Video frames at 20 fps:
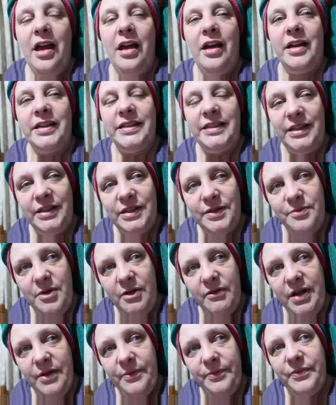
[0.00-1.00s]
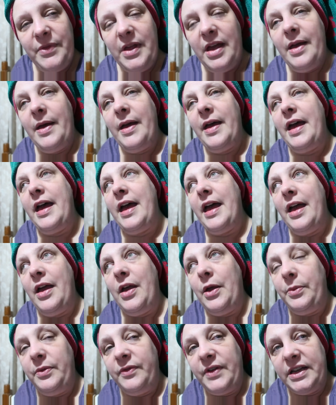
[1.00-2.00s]
I'll see you tomorrow. I
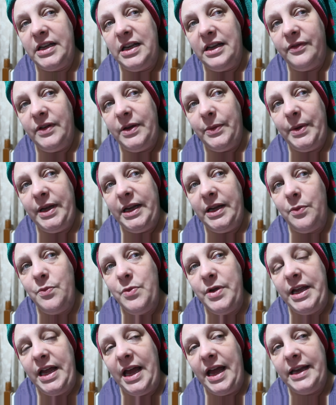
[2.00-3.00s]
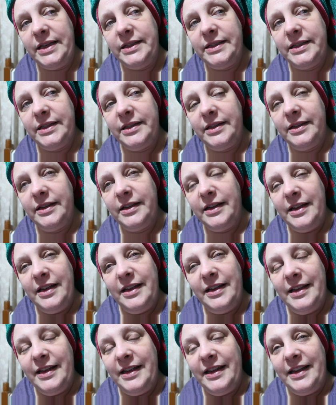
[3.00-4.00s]
hope you've had a lovely week and weekend.
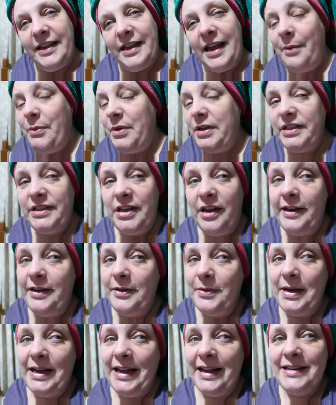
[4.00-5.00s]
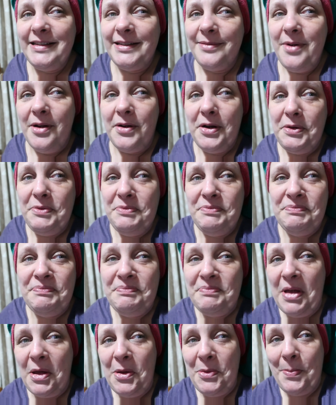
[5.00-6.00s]
And we'll start it all again tomorrow
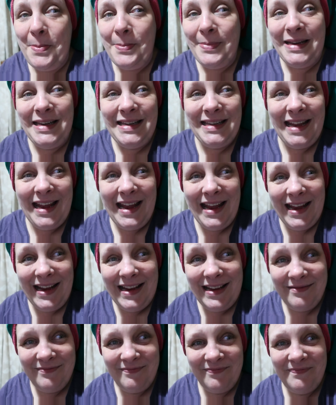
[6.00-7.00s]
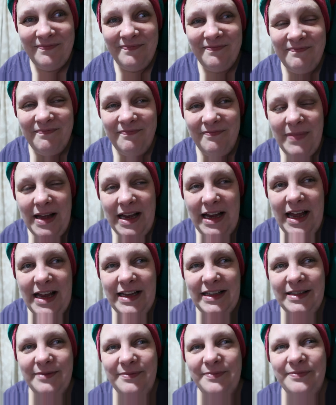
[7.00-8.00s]
on Monday. Bye guys.